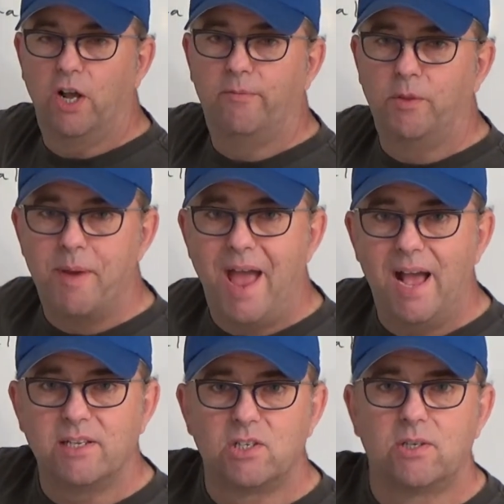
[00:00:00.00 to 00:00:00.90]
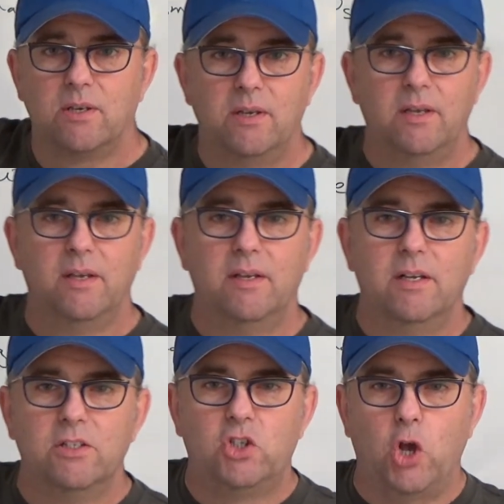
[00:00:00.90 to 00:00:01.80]
of the mass.
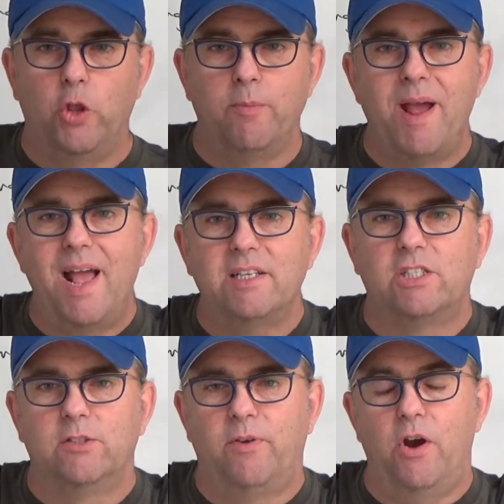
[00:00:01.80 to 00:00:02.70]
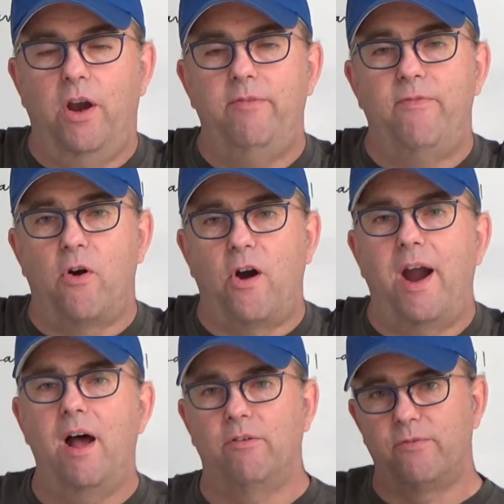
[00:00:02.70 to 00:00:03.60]
So their mass is very far
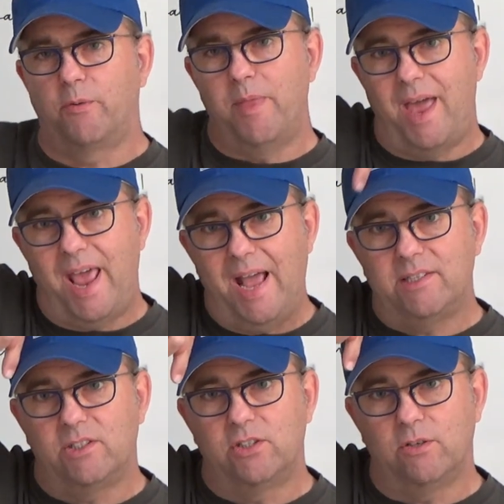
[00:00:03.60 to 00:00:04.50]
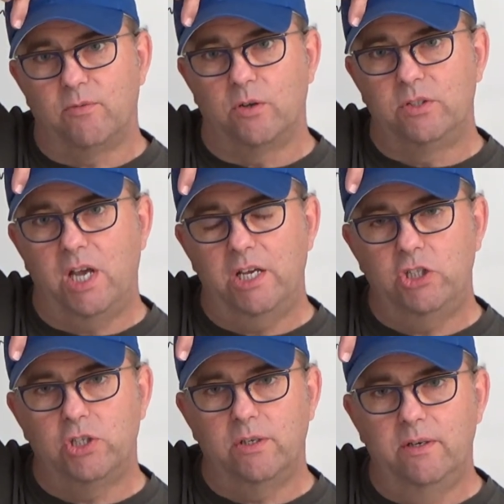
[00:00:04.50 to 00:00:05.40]
out from that axis of
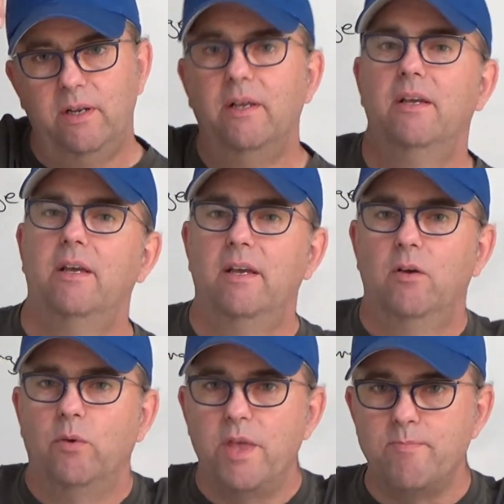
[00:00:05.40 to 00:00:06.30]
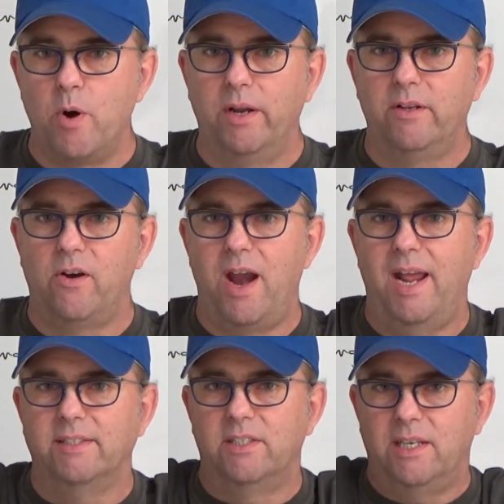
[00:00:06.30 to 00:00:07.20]
rotation. When they bring their
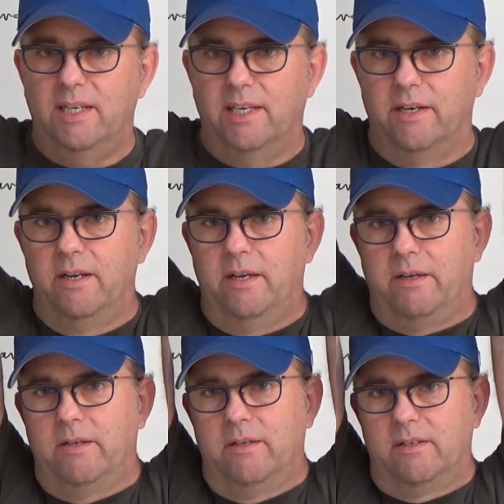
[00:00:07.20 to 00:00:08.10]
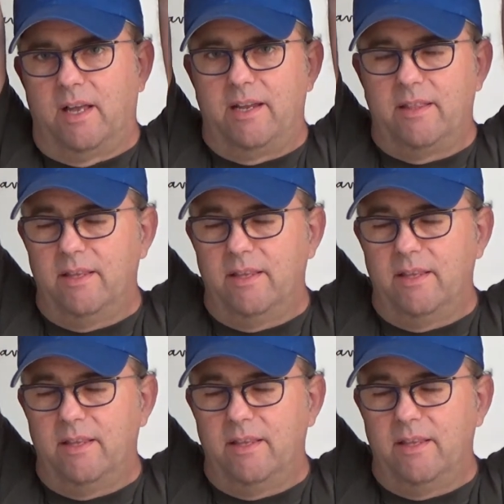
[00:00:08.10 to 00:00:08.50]
hands in like